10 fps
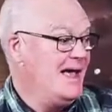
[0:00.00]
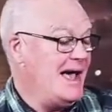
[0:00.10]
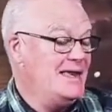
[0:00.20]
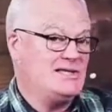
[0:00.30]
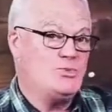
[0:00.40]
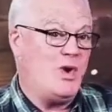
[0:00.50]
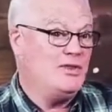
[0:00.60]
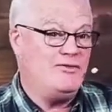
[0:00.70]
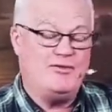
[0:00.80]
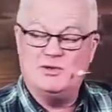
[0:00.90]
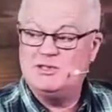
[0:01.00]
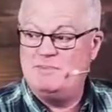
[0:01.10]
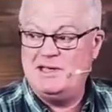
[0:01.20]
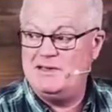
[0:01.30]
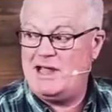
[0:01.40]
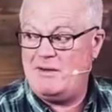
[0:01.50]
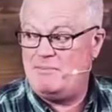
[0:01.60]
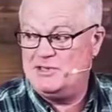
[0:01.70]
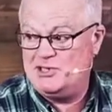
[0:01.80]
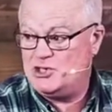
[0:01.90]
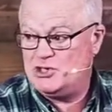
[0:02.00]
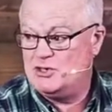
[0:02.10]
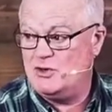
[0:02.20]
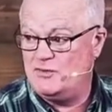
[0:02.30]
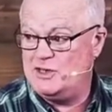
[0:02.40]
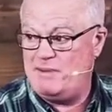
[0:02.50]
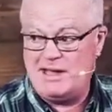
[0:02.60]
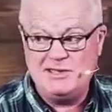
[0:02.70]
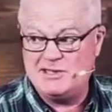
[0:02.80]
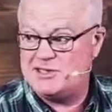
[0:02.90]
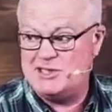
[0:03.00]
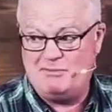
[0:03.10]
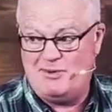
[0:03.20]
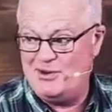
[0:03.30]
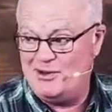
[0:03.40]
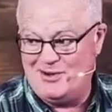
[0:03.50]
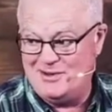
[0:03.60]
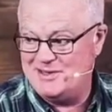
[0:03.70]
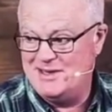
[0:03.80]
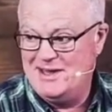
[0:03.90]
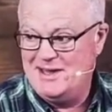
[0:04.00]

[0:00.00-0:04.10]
And it's wonderful to be in that position of dependency upon God.